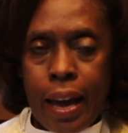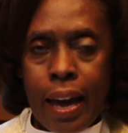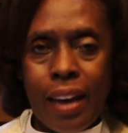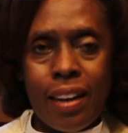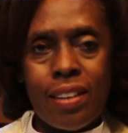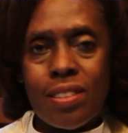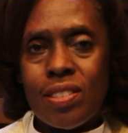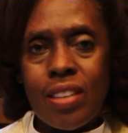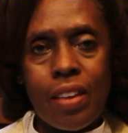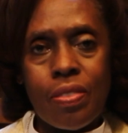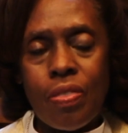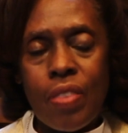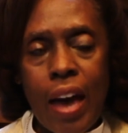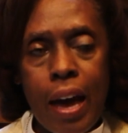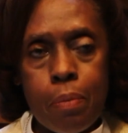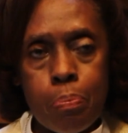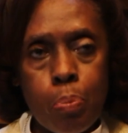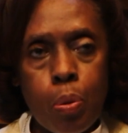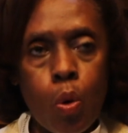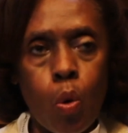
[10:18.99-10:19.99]
And it's at
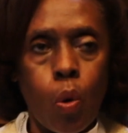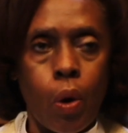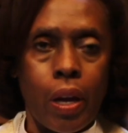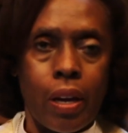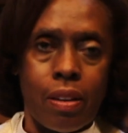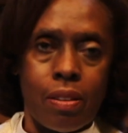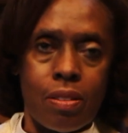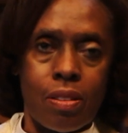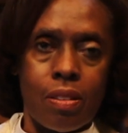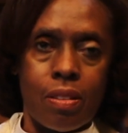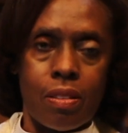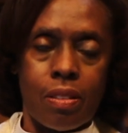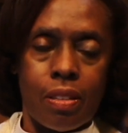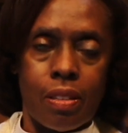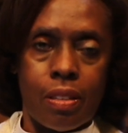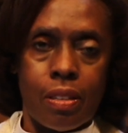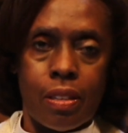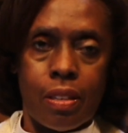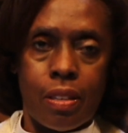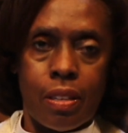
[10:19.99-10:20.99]
that point,
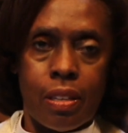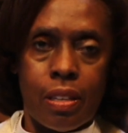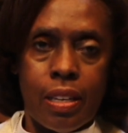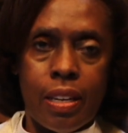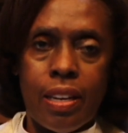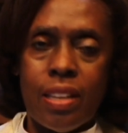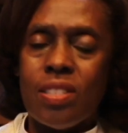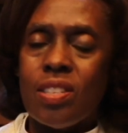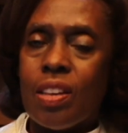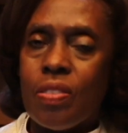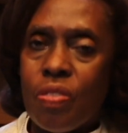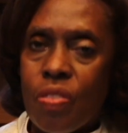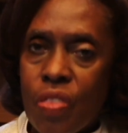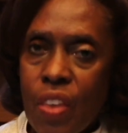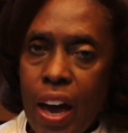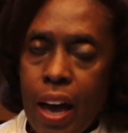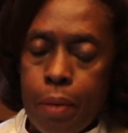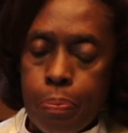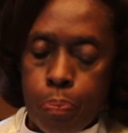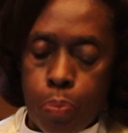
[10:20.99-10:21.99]
it's at
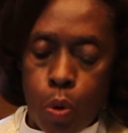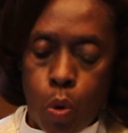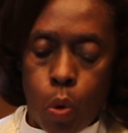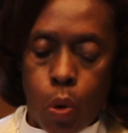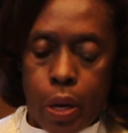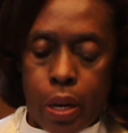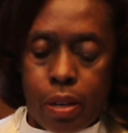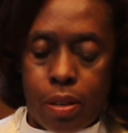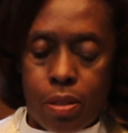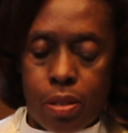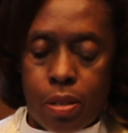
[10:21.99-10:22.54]
that point